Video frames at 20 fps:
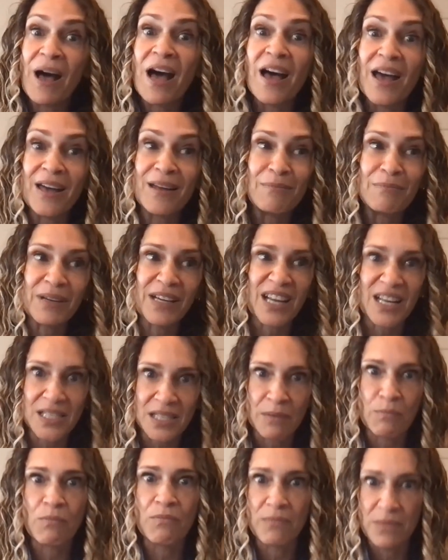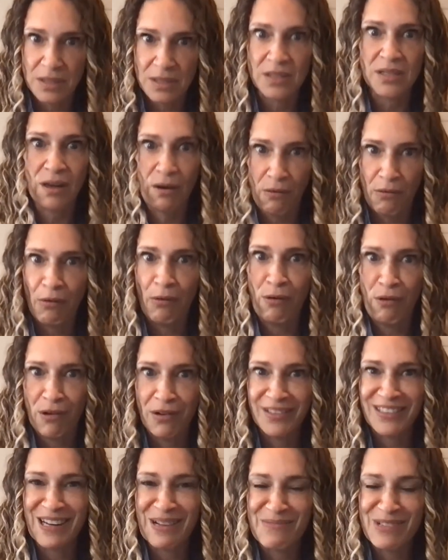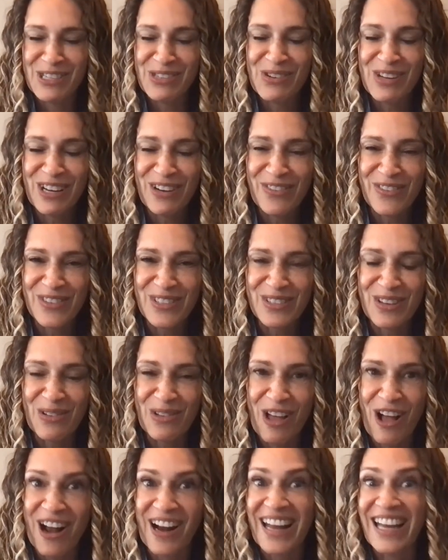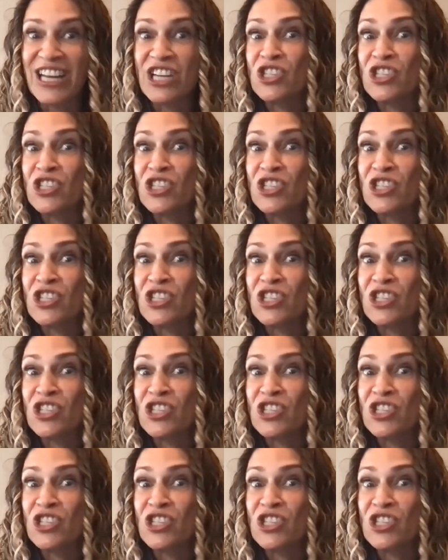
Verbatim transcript: But because I'm so old and I've been doing it for so long,